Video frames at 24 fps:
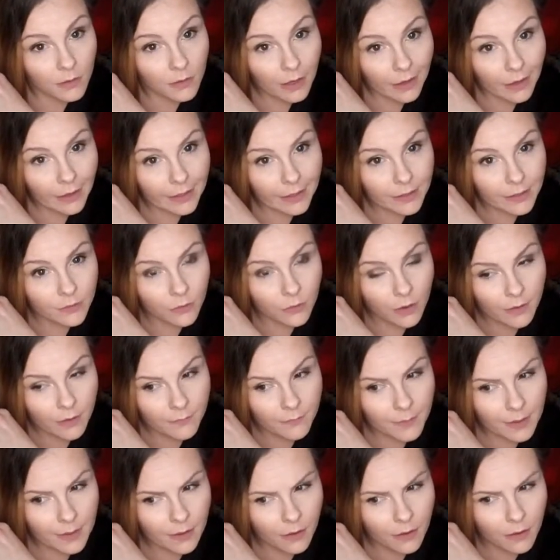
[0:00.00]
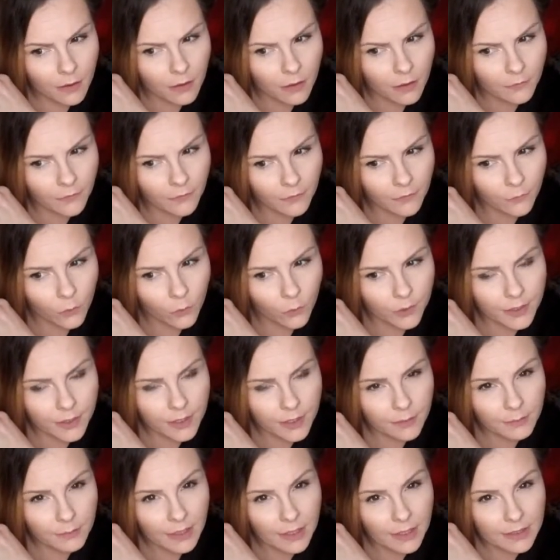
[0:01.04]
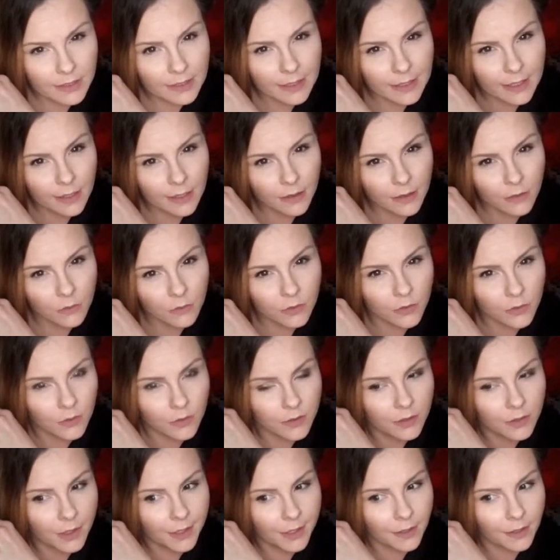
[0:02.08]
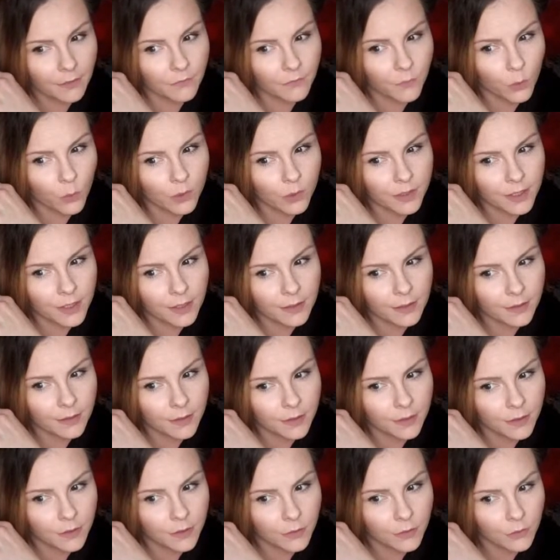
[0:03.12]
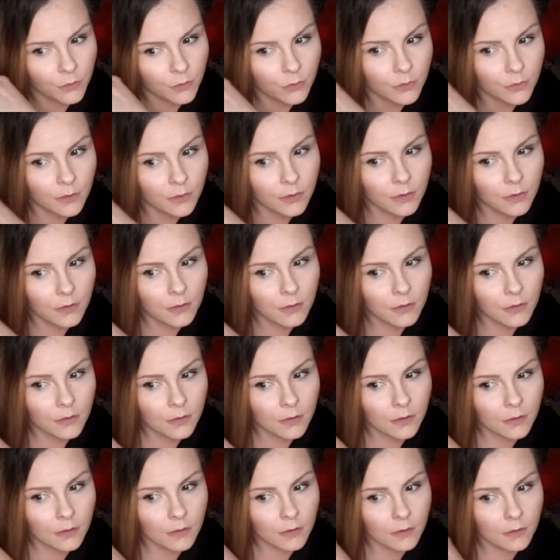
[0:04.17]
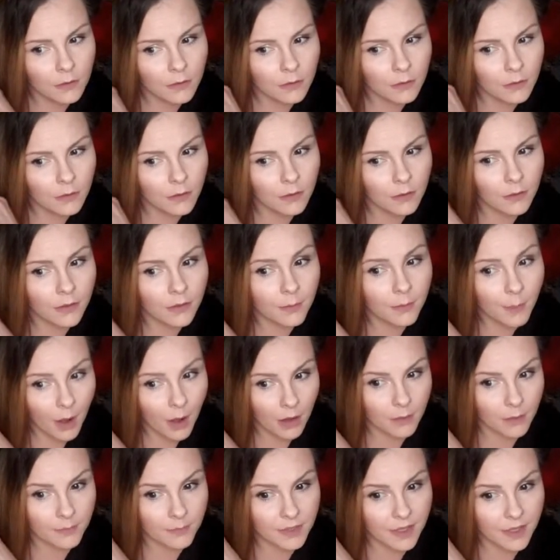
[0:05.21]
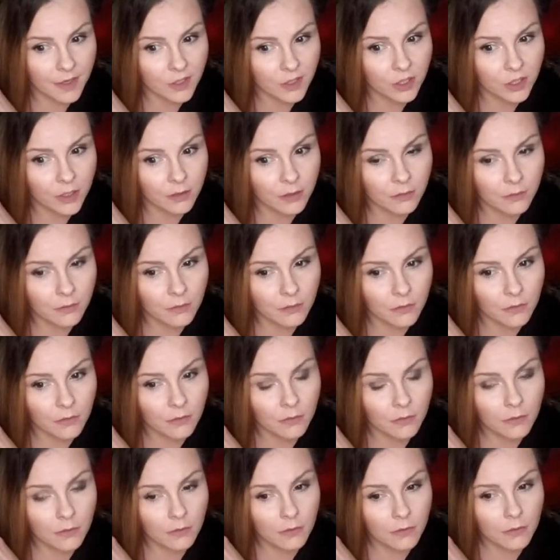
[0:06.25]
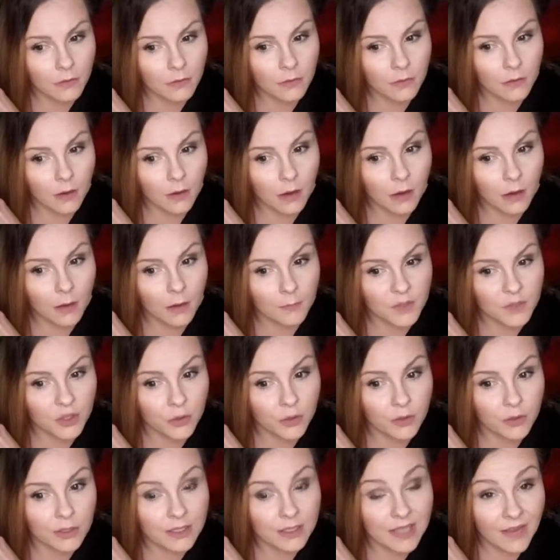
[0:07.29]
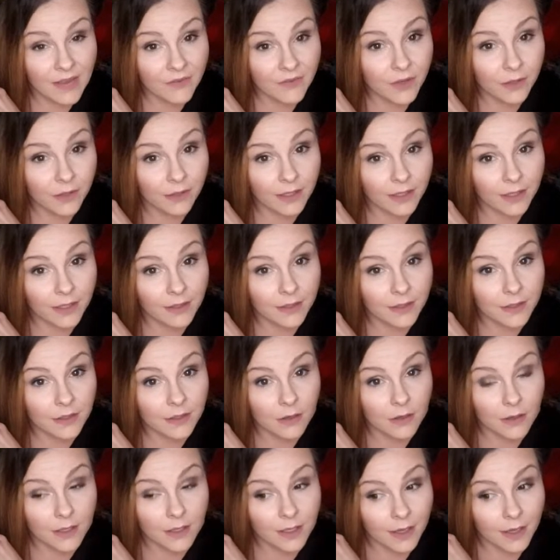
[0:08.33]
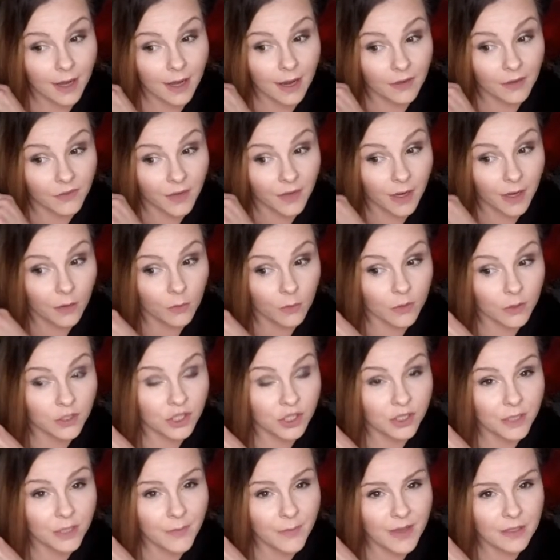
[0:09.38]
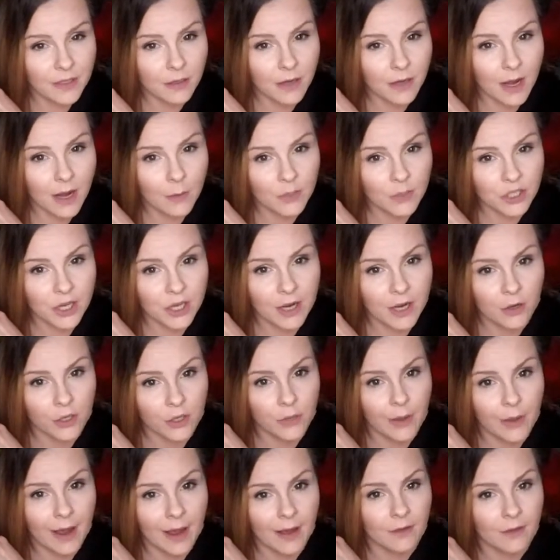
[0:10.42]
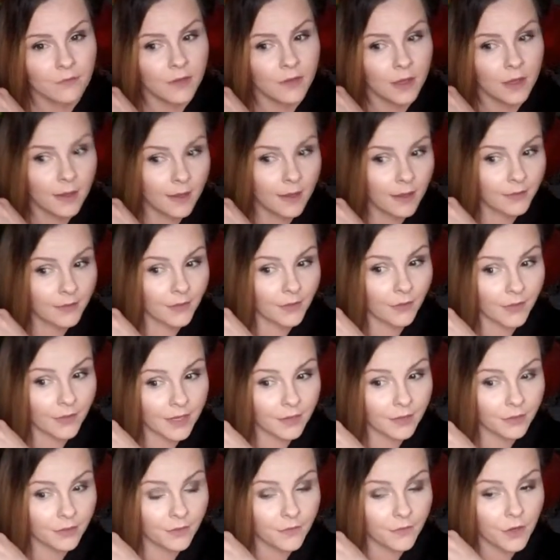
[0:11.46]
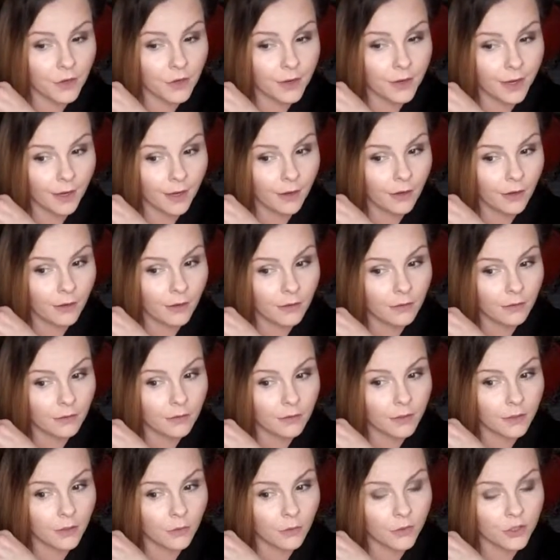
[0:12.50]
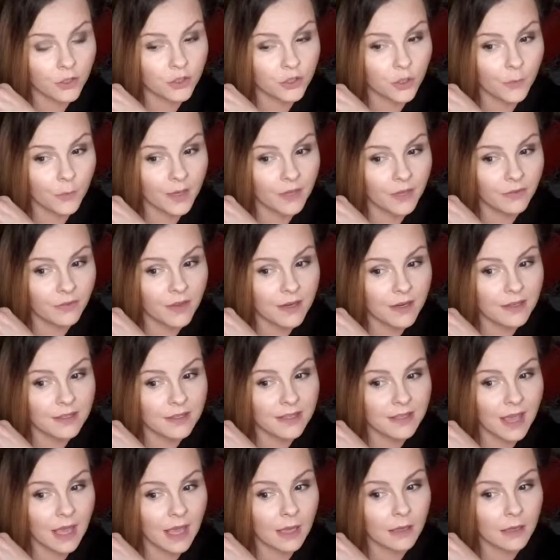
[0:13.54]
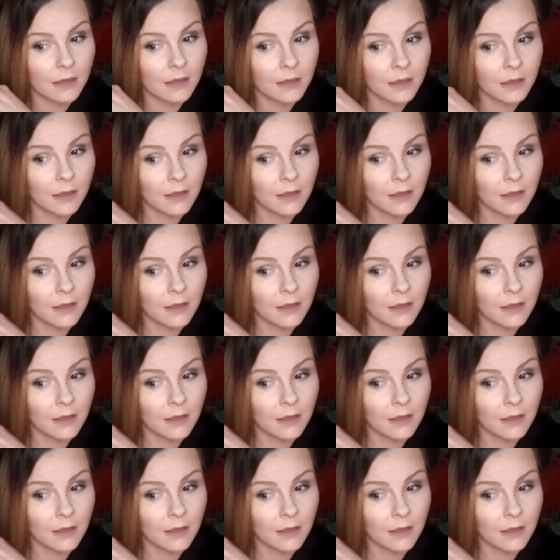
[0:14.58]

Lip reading: All right, so I've been on for 14 minutes now, so it's take 14 to do the bottom section. So you can definitely get this done in half an hour. It just depends on how much hair you have, the length of your hair. You know, there's so many things that